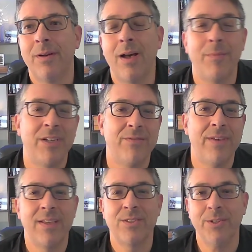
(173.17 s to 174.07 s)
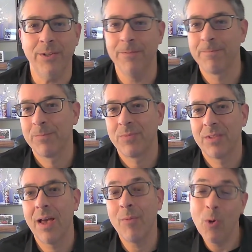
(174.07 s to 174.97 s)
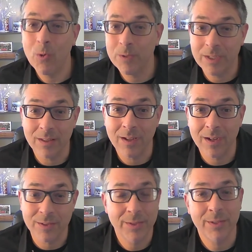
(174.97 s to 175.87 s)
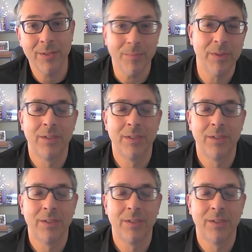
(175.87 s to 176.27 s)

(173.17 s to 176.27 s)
I'm an investor. I'm holding it long term.